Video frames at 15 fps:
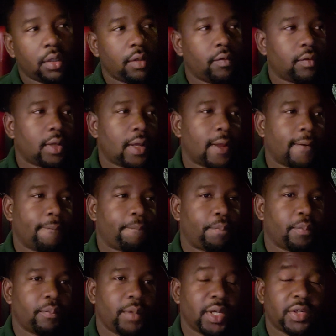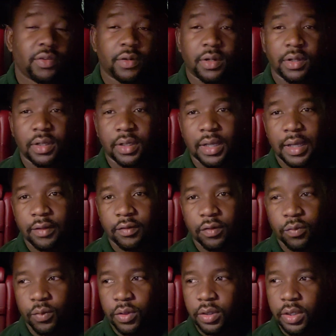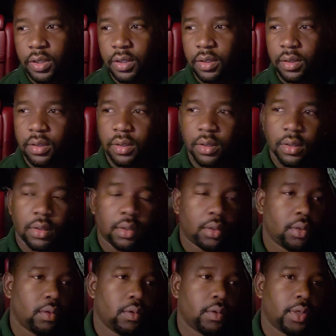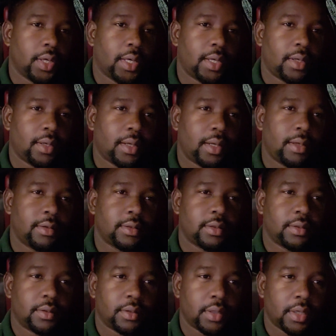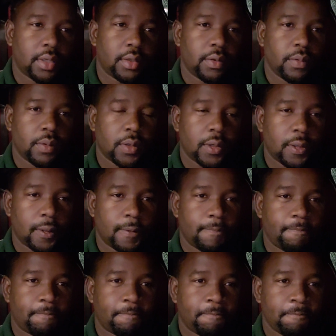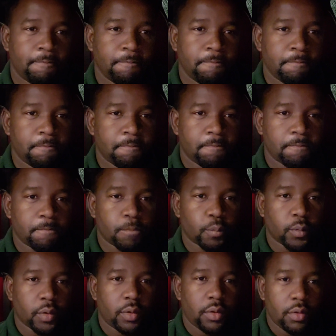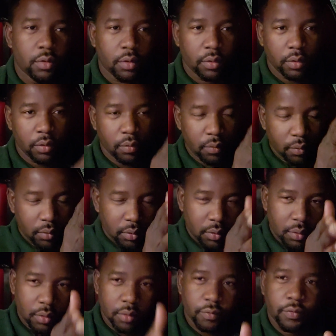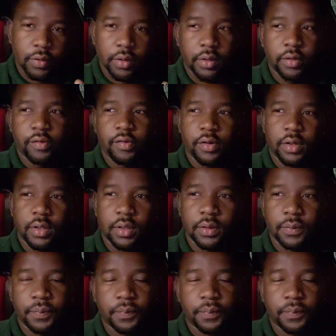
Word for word: is like make sure your lights is working, you know your headlights, then you um you know you go in front of the truck,